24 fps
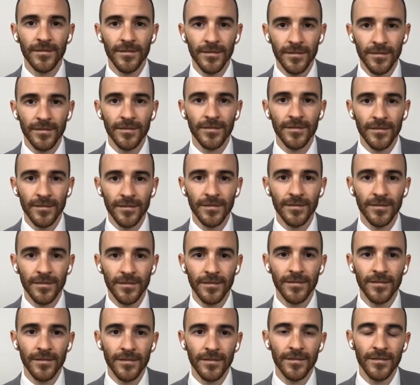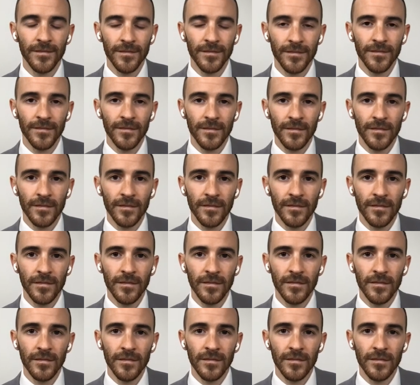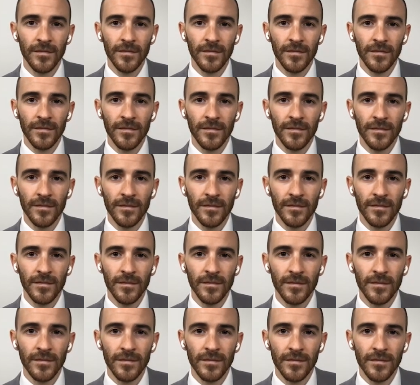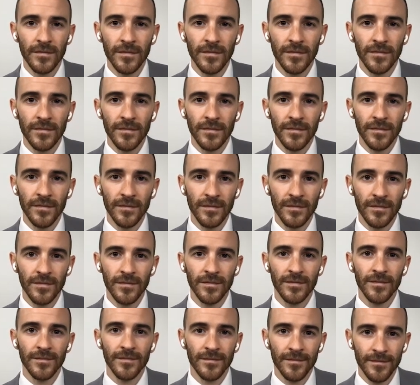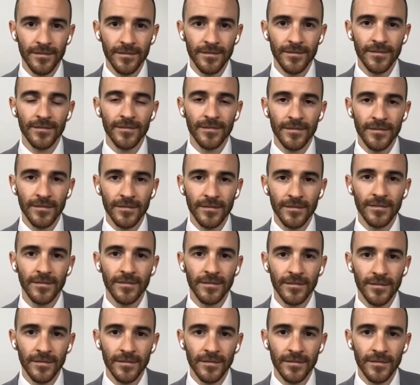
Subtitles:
(silent)